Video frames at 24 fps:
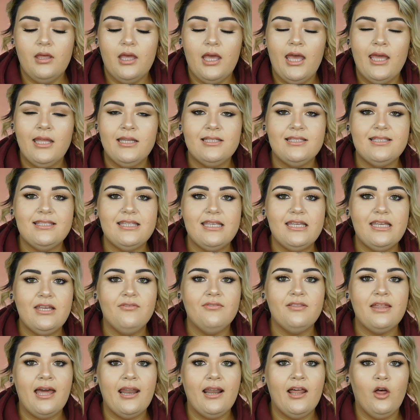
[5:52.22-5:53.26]
and see if
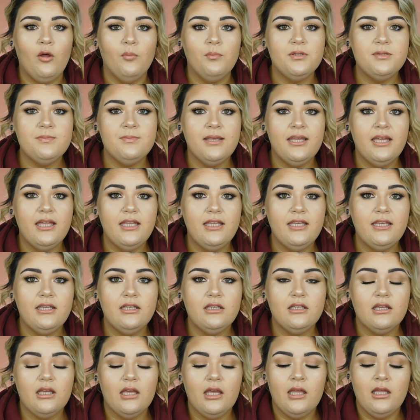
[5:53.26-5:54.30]
that helps me any,
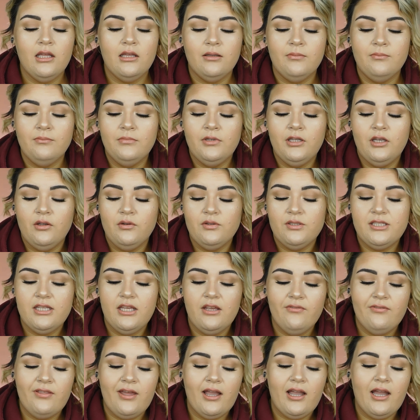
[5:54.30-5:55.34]
um, you know, see
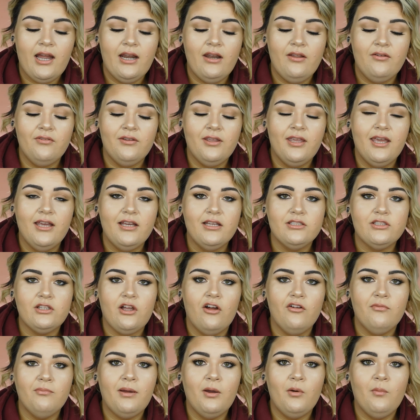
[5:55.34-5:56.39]
if that kind of kicks
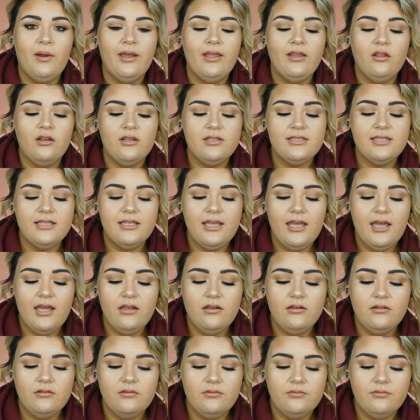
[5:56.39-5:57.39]
off my weight loss again.